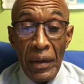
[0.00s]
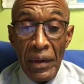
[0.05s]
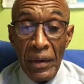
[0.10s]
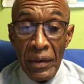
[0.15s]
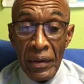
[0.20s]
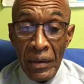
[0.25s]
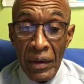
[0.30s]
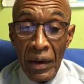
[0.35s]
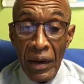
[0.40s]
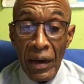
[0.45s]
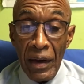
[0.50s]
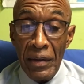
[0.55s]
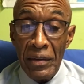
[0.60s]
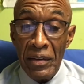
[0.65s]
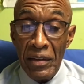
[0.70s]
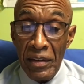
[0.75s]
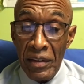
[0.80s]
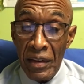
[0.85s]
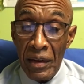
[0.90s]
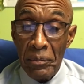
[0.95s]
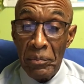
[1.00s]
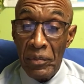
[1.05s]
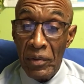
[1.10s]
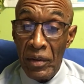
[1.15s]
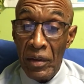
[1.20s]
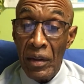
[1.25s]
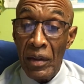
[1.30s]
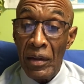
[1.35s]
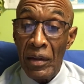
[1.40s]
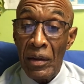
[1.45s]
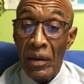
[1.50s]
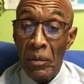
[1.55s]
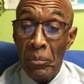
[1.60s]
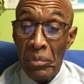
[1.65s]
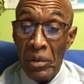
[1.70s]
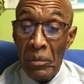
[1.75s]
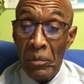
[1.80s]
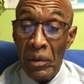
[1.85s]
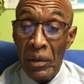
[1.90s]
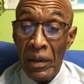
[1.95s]
God kept King
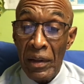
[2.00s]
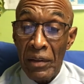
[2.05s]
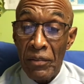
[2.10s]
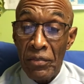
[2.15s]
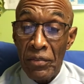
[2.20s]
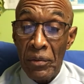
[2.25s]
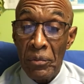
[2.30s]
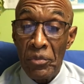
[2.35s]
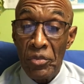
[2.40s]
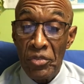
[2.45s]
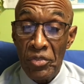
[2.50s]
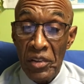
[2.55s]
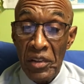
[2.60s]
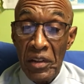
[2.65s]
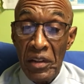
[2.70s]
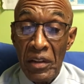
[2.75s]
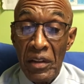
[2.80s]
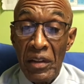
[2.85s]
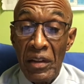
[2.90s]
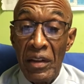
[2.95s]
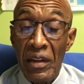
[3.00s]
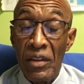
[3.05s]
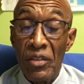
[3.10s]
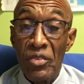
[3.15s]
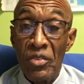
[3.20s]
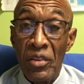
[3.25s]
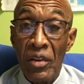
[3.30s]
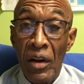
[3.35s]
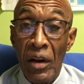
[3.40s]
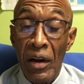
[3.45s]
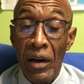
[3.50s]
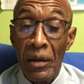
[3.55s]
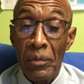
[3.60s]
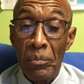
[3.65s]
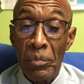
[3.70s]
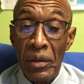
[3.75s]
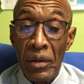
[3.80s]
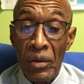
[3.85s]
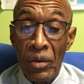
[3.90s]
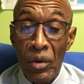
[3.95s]
Abimelech from sinning against God
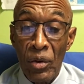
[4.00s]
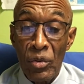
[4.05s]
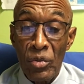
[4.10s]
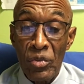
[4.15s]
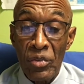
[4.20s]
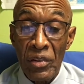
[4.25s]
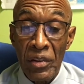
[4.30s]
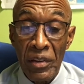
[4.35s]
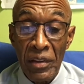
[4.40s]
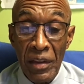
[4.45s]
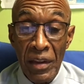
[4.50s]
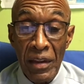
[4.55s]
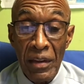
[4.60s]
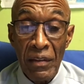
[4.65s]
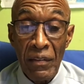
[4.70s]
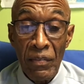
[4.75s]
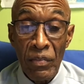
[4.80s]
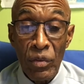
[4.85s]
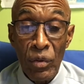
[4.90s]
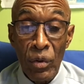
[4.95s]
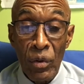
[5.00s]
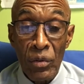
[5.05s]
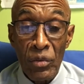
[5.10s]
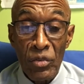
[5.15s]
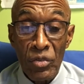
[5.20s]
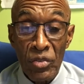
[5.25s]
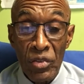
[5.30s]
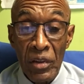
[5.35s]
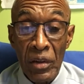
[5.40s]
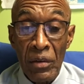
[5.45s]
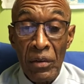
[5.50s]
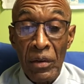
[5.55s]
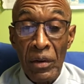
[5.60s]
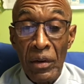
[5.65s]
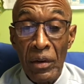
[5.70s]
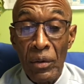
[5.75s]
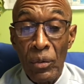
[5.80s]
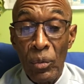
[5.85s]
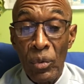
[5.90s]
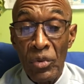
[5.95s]
because the king thought
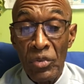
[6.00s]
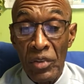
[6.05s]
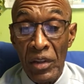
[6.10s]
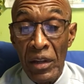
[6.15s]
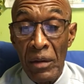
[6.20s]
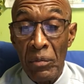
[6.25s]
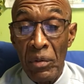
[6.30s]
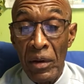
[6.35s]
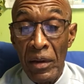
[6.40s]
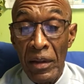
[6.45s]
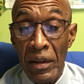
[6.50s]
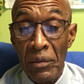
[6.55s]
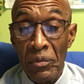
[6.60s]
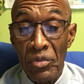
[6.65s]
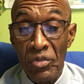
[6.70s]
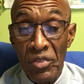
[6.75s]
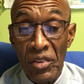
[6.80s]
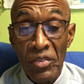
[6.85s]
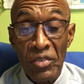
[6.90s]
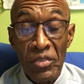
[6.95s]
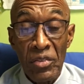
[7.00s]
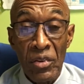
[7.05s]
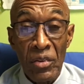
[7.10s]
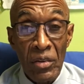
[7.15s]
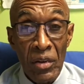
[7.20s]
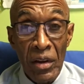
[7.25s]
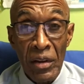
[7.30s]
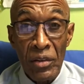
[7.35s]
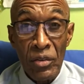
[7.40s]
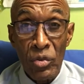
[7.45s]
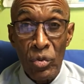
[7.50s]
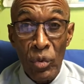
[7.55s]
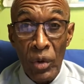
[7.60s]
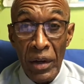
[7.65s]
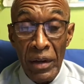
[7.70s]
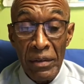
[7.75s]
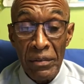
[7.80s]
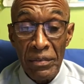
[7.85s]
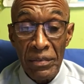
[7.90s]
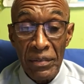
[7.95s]
Sarah was Abraham's sister, not his
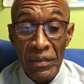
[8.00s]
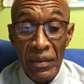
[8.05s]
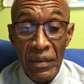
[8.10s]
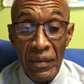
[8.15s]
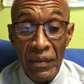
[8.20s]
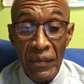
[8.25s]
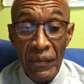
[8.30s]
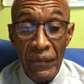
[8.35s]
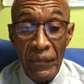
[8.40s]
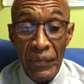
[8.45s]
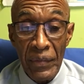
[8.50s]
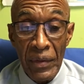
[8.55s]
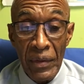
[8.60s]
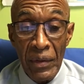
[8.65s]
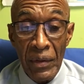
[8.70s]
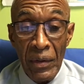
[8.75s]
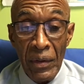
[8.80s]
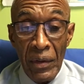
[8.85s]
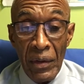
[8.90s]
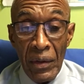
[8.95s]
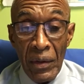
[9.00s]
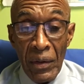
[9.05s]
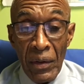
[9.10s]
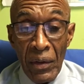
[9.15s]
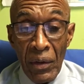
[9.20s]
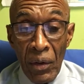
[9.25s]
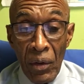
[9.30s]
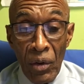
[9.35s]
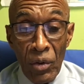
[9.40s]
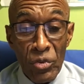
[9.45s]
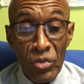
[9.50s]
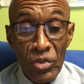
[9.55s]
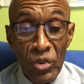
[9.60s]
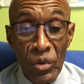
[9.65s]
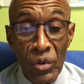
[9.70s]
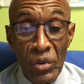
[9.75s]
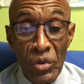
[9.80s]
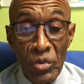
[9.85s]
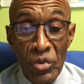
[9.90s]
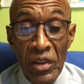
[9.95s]
wife.
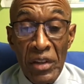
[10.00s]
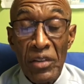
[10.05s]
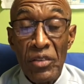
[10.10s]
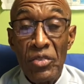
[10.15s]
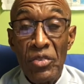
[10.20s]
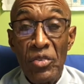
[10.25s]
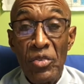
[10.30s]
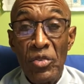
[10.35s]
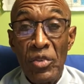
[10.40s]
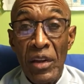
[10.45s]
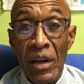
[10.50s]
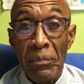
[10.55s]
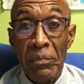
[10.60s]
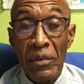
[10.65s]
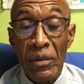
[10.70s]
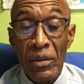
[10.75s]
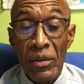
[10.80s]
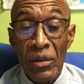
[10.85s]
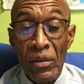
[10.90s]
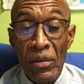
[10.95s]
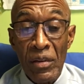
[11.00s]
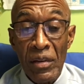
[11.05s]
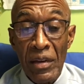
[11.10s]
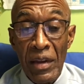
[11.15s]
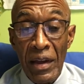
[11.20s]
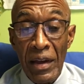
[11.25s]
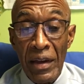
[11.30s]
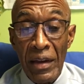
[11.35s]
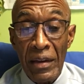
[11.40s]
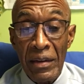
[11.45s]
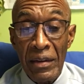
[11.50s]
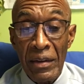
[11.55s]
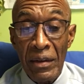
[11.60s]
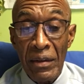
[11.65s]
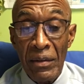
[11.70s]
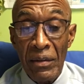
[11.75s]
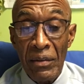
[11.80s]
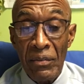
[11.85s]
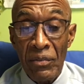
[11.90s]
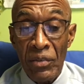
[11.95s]
Also in Genesis chapter 39,
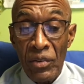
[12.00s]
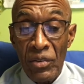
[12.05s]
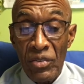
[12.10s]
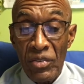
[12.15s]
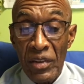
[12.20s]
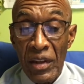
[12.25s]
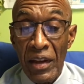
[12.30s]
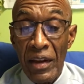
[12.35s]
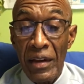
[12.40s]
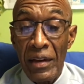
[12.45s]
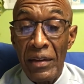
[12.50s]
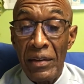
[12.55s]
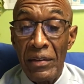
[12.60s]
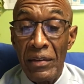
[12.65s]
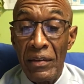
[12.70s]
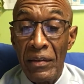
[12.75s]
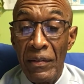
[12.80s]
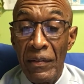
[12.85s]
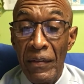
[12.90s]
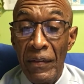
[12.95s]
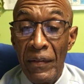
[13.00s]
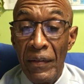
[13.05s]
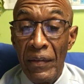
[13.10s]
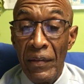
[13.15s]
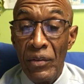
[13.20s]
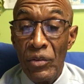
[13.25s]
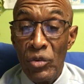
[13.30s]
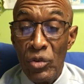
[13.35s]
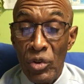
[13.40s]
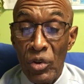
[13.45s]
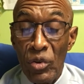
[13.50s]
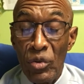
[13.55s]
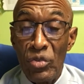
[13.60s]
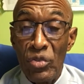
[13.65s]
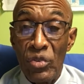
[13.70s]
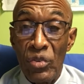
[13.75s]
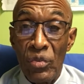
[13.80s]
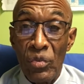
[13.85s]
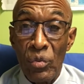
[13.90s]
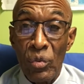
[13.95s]
verse 9,
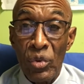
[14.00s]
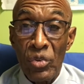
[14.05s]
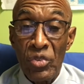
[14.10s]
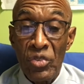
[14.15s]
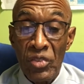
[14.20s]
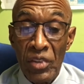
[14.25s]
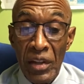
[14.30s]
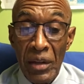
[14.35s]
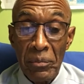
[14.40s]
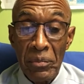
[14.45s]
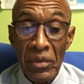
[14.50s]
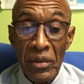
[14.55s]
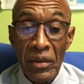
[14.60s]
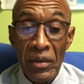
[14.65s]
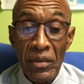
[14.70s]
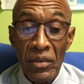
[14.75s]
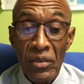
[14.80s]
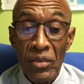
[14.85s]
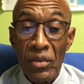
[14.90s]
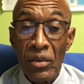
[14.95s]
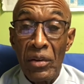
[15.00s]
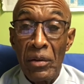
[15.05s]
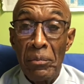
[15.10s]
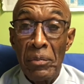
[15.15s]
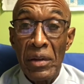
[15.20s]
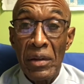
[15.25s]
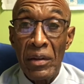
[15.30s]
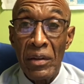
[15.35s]
Joseph was tempted to commit